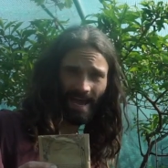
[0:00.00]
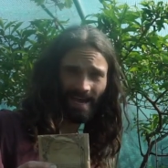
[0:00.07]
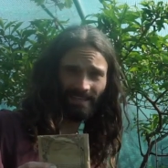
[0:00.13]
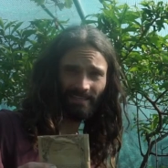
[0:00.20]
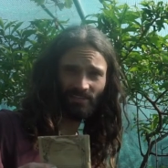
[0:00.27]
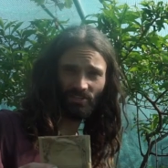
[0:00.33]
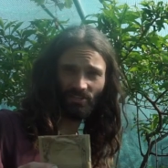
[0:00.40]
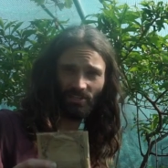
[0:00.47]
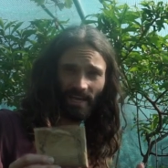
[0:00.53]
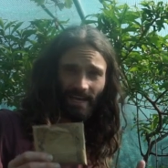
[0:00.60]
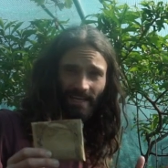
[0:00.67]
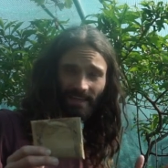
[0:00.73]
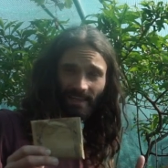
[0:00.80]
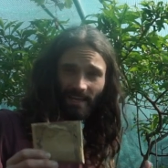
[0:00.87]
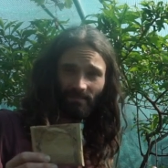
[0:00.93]
and just
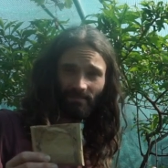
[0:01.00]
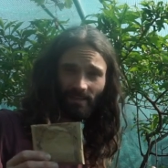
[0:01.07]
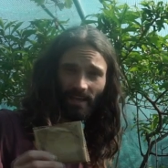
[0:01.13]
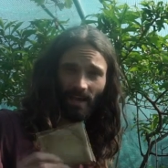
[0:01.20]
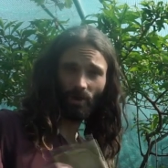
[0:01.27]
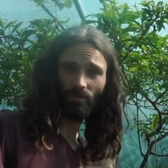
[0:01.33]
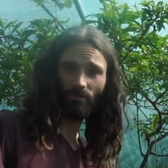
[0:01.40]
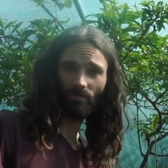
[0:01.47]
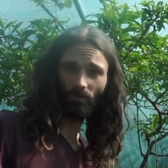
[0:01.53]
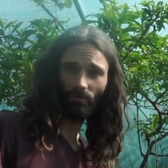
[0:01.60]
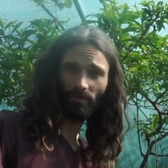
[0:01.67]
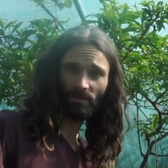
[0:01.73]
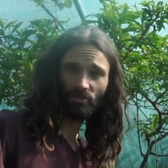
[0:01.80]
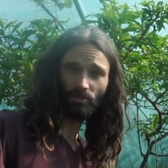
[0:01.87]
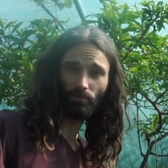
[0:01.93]
a lovely
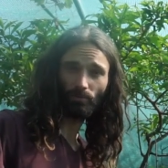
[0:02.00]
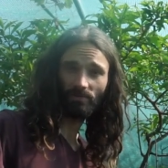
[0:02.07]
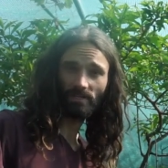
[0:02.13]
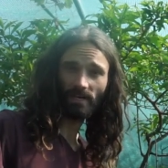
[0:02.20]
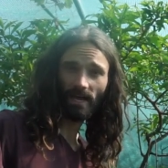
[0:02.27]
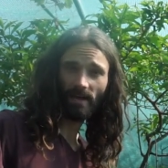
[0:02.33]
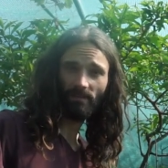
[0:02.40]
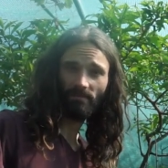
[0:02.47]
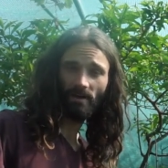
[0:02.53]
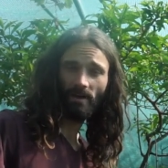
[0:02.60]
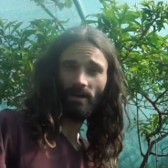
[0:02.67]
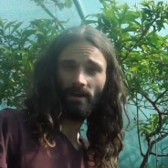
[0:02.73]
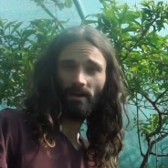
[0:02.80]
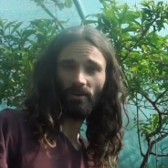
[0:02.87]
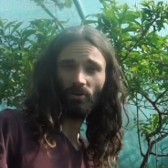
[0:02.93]
overall vegetable to have
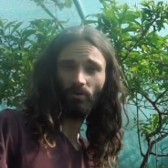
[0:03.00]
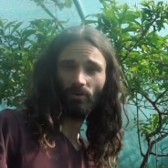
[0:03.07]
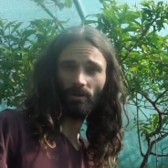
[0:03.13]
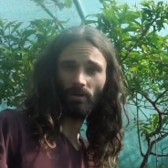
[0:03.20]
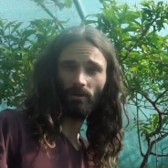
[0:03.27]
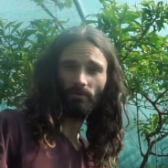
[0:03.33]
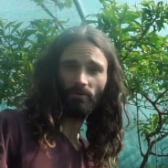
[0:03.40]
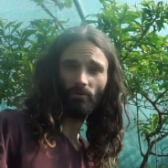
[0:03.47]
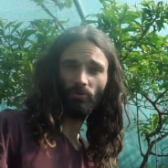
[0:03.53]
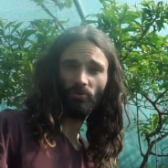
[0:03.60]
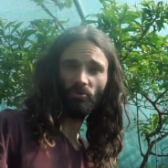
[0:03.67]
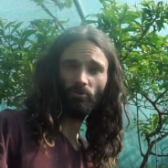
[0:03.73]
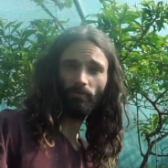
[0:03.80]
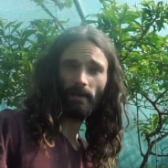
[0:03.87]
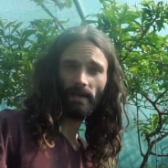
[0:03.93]
at your allotment or
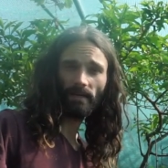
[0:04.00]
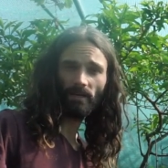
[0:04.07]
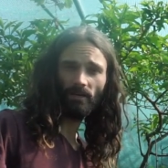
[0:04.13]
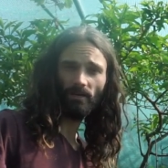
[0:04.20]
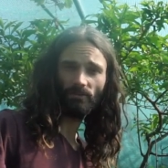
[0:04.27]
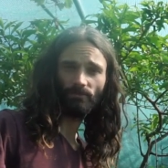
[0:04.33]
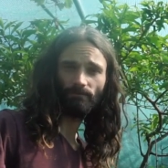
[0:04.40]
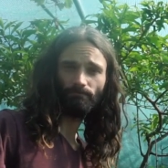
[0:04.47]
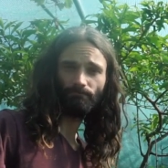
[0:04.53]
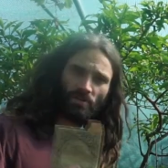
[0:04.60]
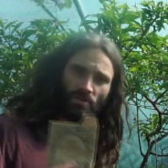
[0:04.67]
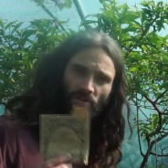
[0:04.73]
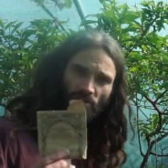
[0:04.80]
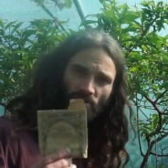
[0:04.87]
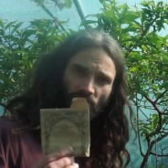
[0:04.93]
in your backyard.
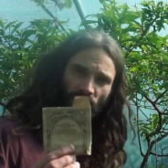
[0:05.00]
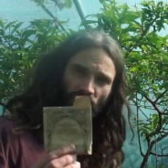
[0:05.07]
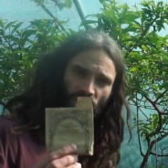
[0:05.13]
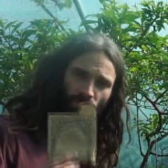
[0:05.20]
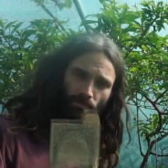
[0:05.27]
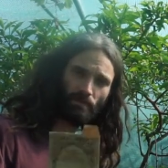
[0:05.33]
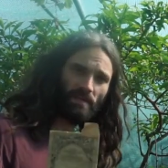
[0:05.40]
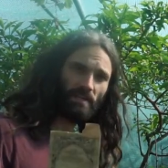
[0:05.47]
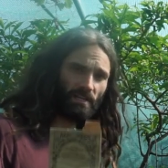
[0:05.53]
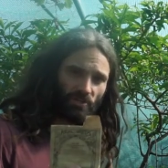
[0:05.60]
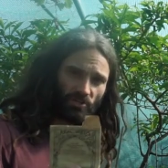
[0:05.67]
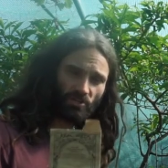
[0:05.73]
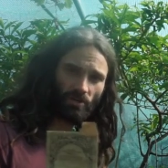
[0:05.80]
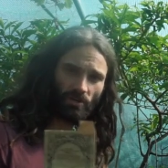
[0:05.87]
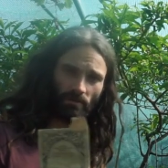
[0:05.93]

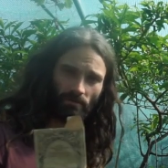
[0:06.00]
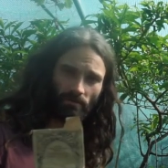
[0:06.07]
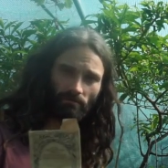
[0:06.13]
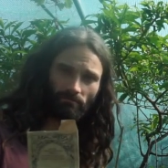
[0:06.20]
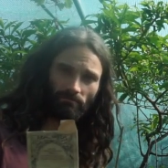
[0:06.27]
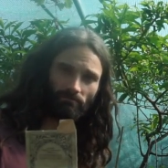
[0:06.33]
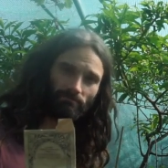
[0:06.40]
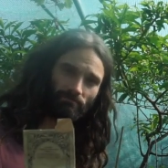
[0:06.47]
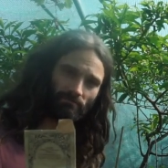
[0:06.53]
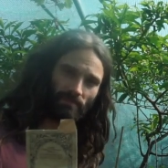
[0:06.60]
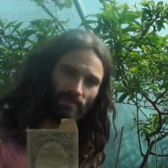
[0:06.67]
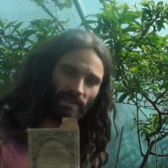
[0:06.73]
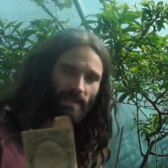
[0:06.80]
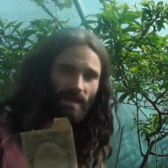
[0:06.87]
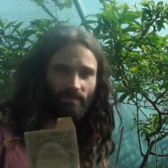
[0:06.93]
Spinach.
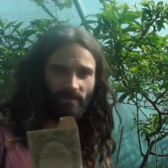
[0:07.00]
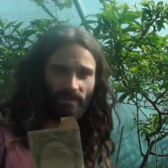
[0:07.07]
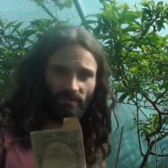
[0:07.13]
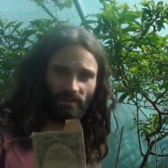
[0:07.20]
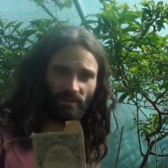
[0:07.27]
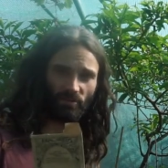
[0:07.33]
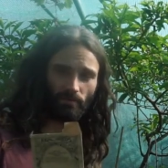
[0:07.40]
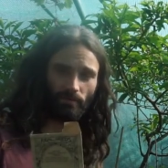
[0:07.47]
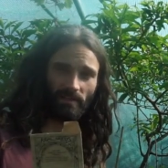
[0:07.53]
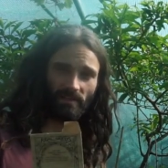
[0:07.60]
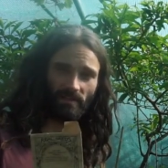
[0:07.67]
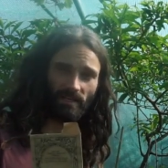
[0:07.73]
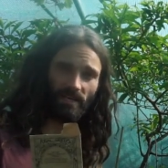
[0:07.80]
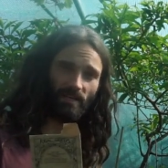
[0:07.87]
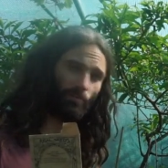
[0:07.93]
Lovely vegetable
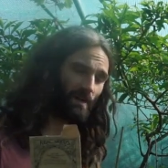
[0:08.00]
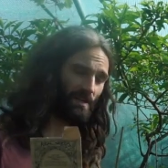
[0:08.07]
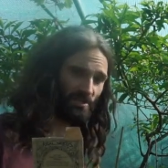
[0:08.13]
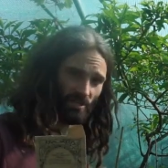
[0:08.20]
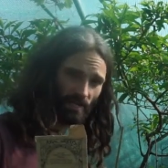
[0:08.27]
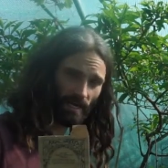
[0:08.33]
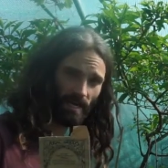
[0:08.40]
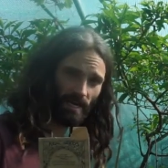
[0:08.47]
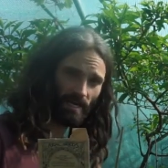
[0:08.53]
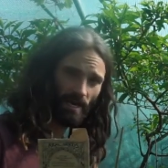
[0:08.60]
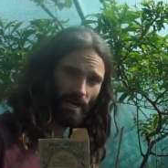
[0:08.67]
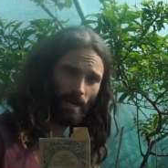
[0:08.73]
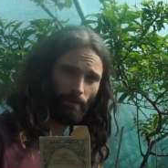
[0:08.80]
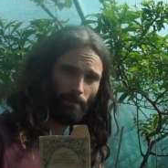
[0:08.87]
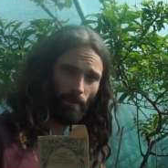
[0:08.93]
indeed, once again,
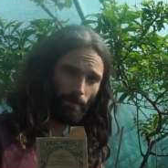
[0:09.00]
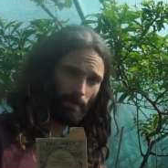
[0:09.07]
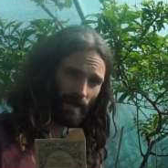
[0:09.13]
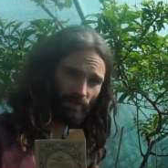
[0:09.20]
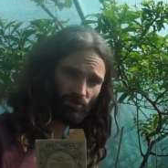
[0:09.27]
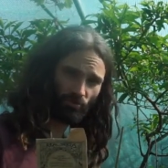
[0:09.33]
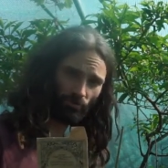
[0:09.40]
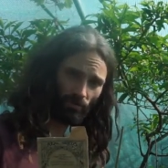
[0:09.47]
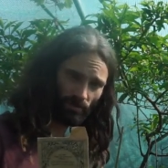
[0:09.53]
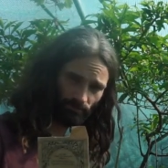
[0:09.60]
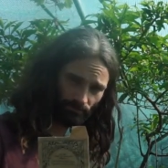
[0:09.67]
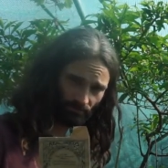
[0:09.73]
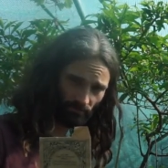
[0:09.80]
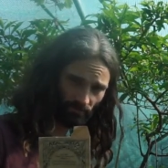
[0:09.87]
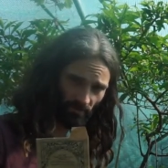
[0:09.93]
perpetual,